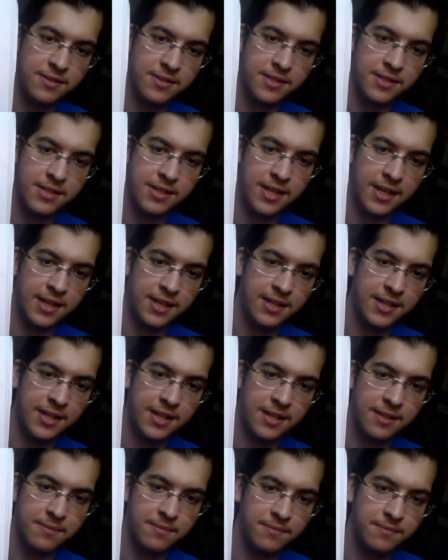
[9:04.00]
just like
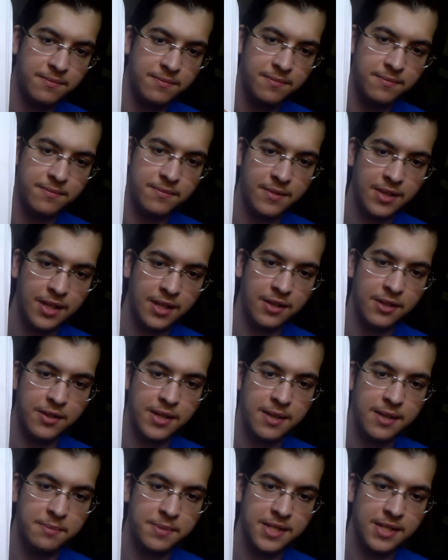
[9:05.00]
the, I don't know,
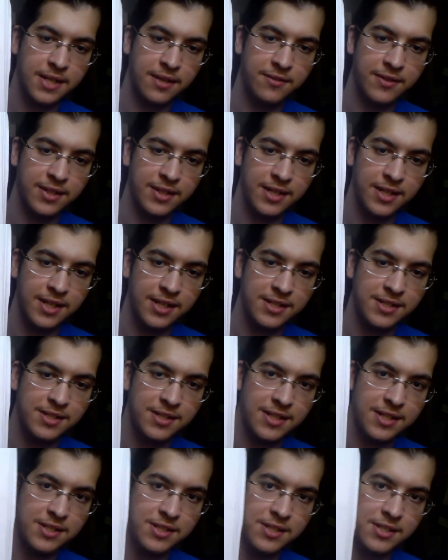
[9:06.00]
hips and everything. It's
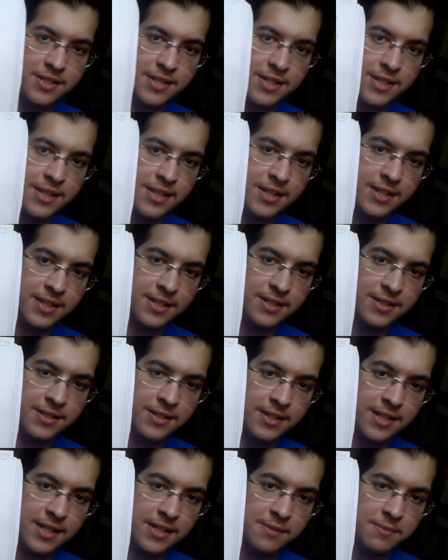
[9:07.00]
just a
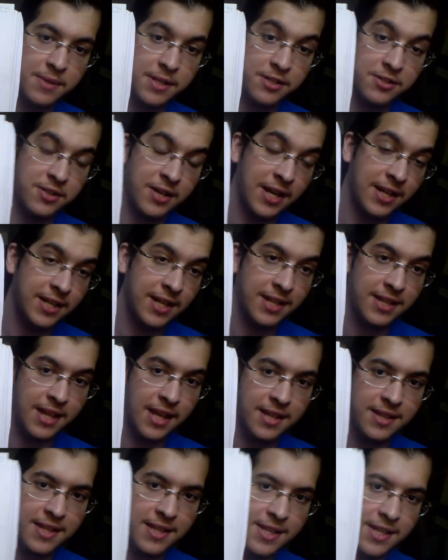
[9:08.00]
nice picture, and I
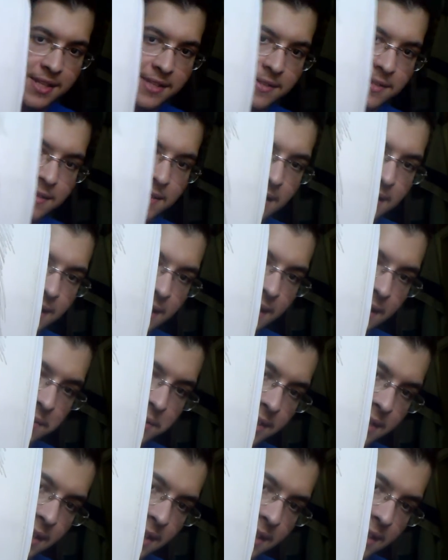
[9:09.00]
think I
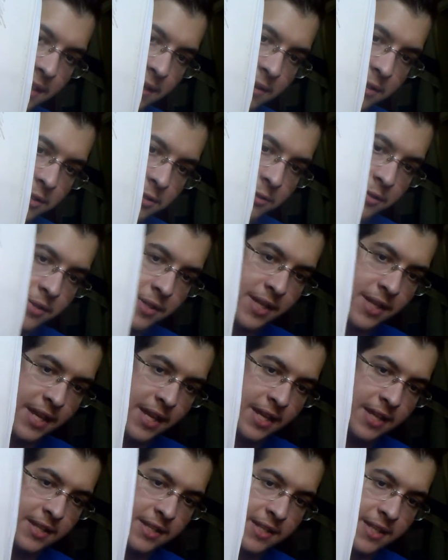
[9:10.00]
really like how I drew it.
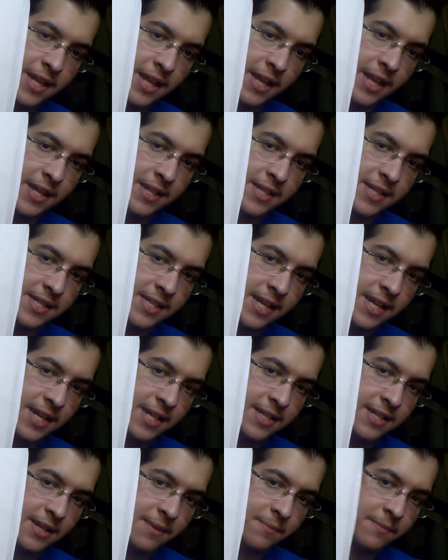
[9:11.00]
And the hand, this
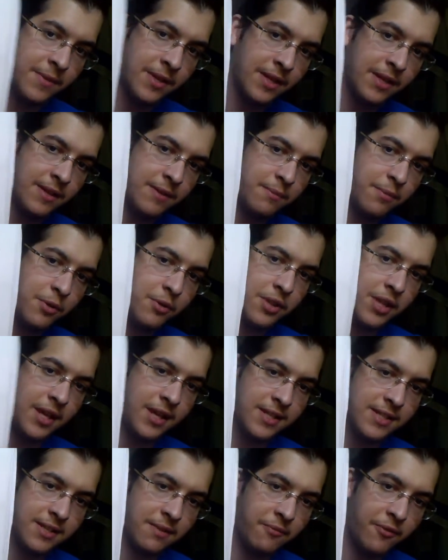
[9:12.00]
hand, both
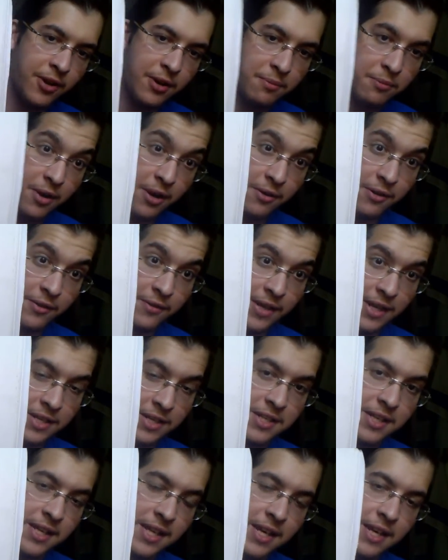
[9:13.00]
hands, I'm very proud of
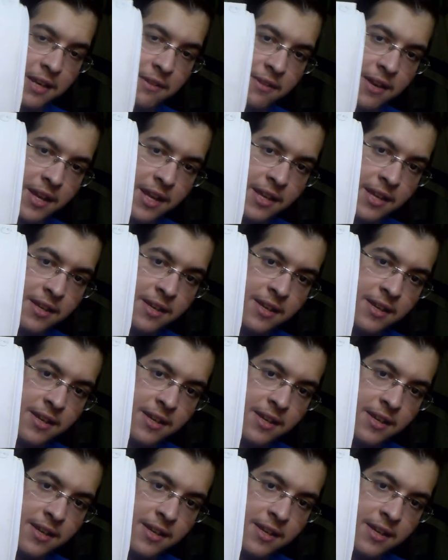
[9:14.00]
actually getting right.